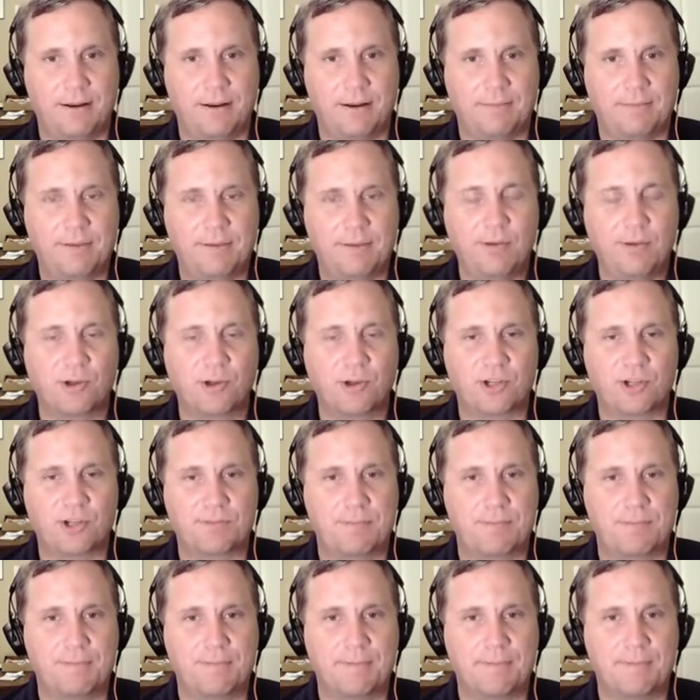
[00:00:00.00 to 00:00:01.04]
Pete Rose just
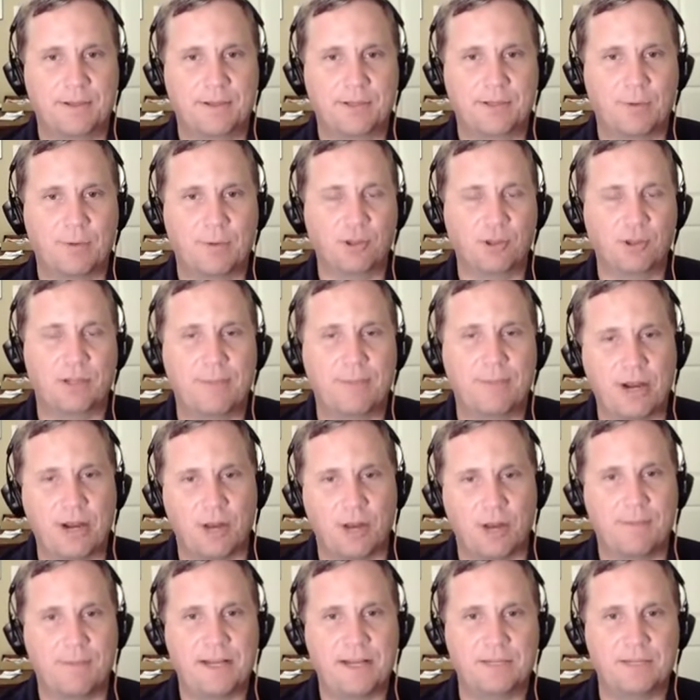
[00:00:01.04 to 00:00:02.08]
supposedly bet
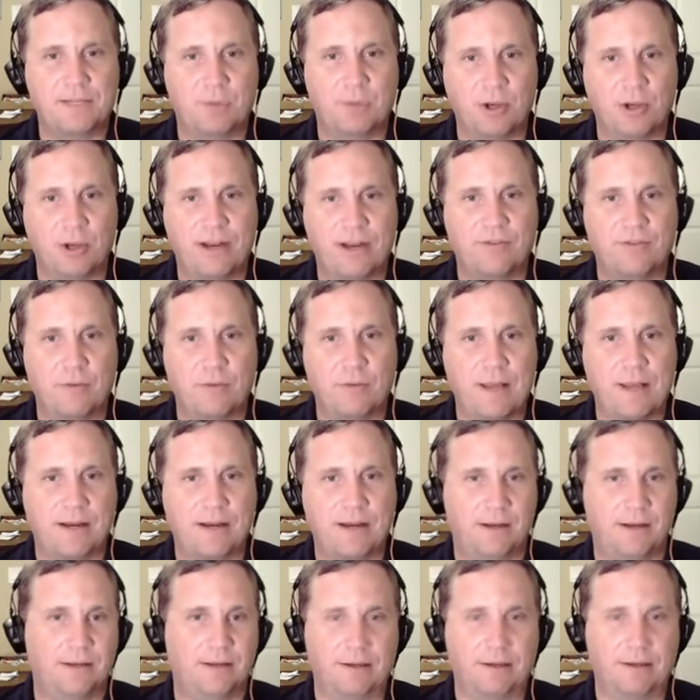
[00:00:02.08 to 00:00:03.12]
on baseball, never
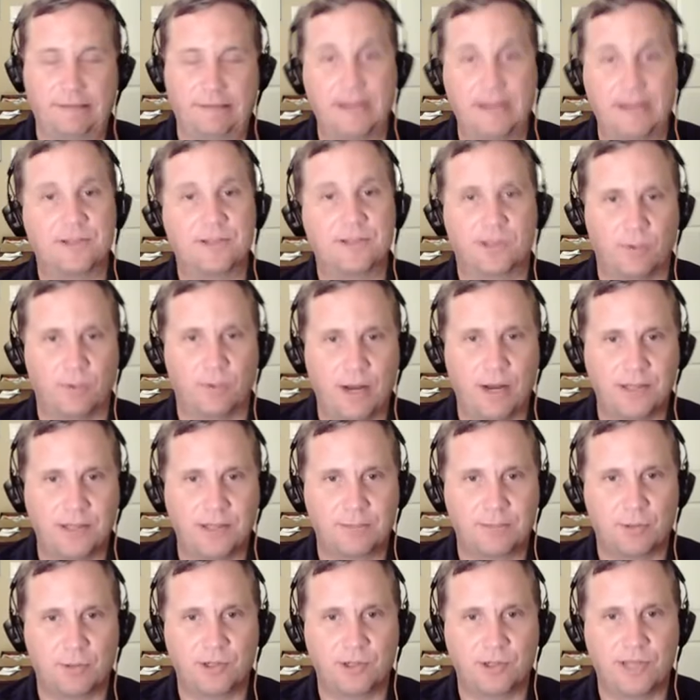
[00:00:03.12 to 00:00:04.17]
bet against the Reds
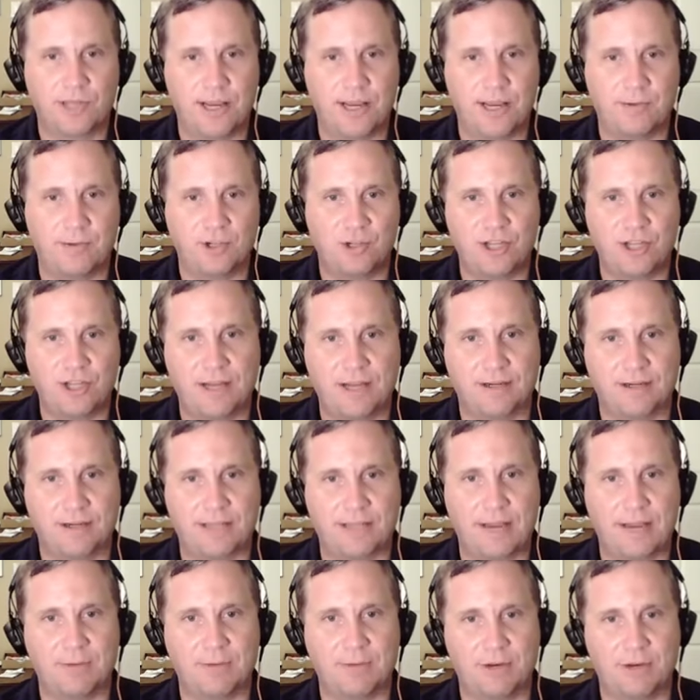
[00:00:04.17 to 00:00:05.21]
per se, which he had a
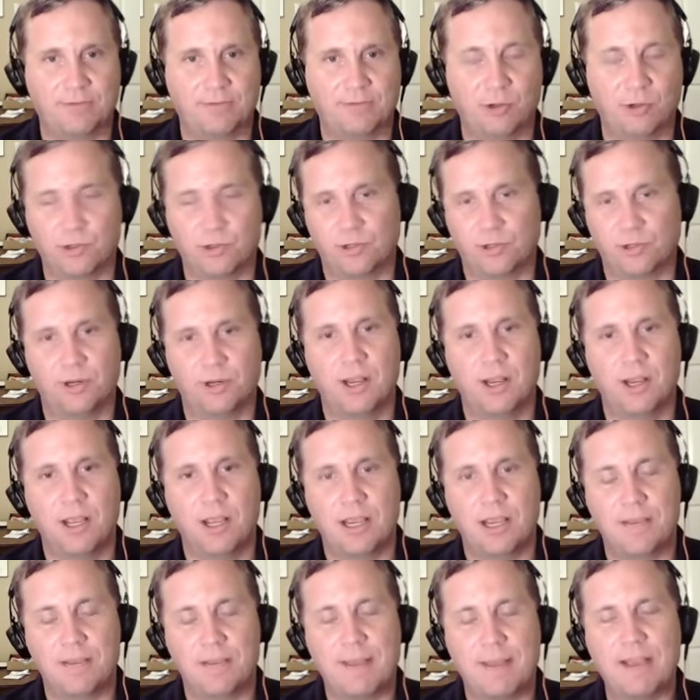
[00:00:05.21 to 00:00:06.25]
game and influencer.
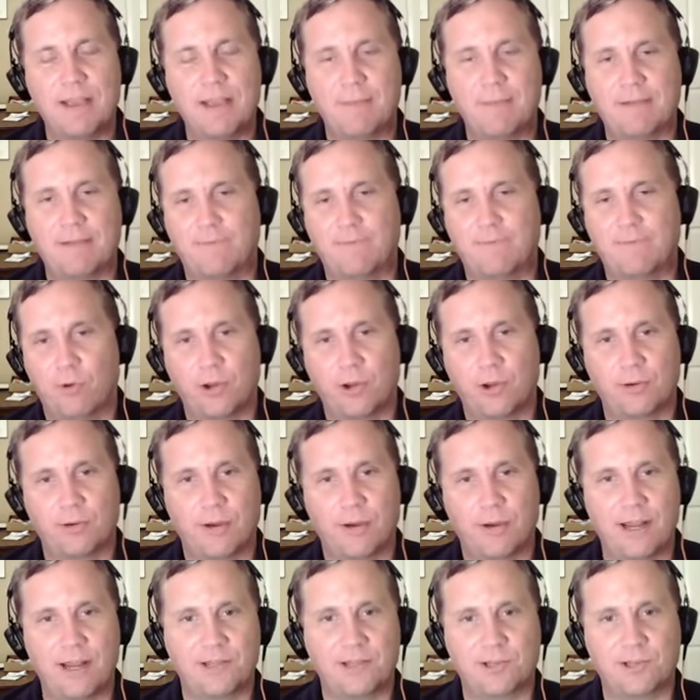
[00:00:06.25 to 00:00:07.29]
He may have bet for the
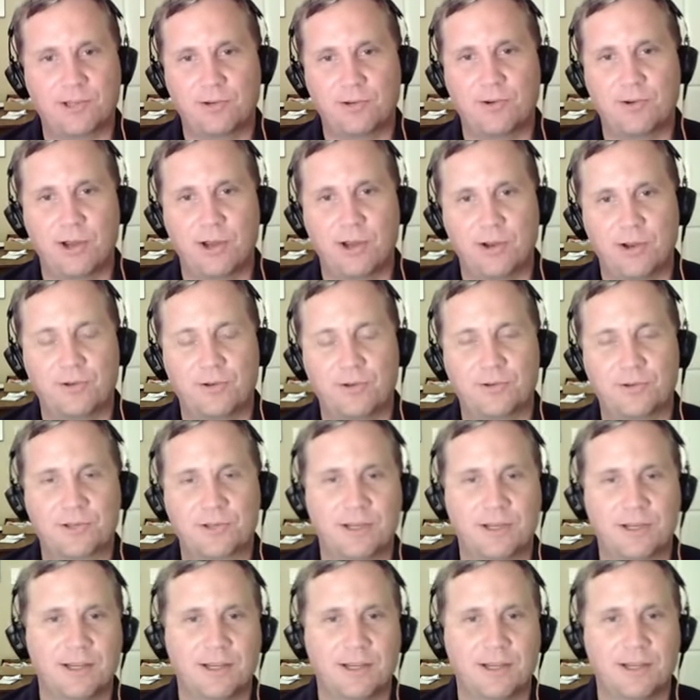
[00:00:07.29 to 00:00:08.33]
Reds, who knows?
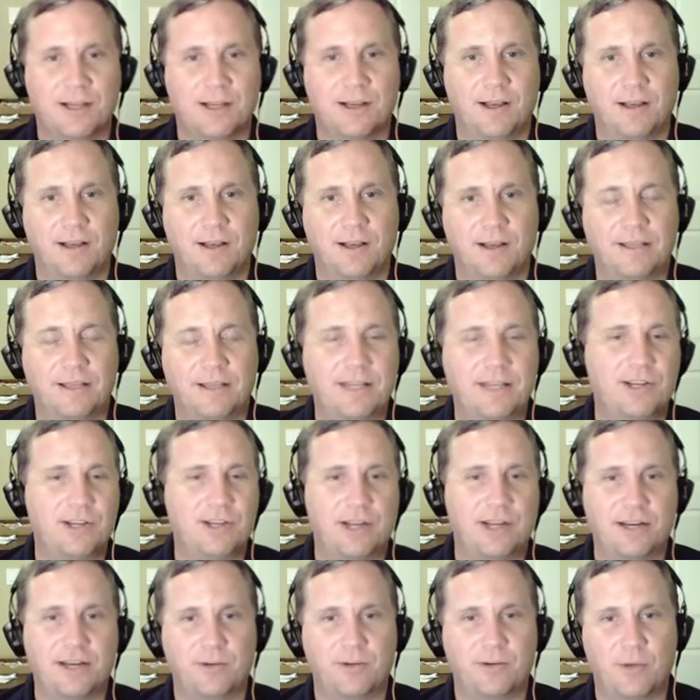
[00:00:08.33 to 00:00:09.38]
Then you
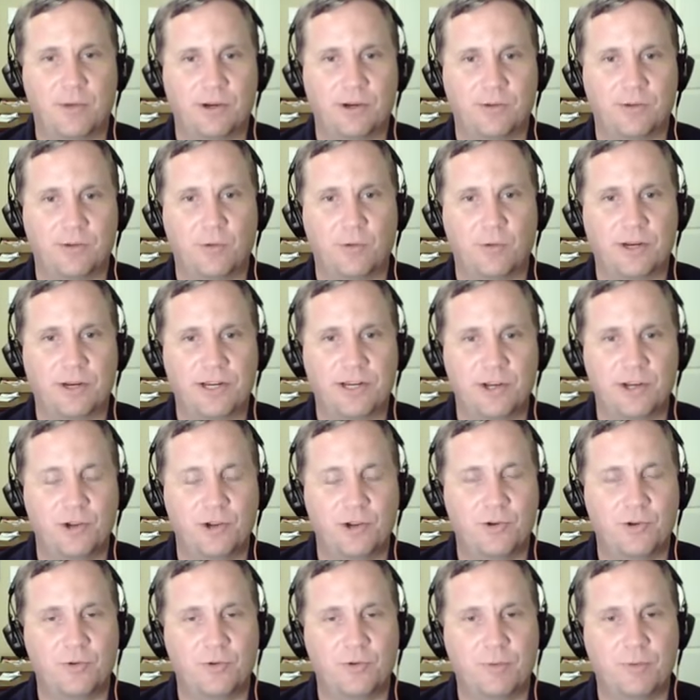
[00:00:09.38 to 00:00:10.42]
get into what he
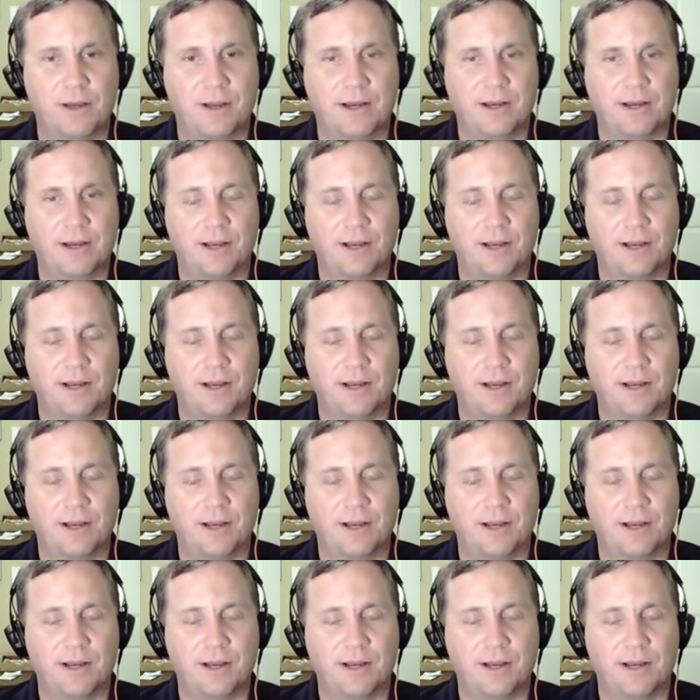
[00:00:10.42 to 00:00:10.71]
knew. But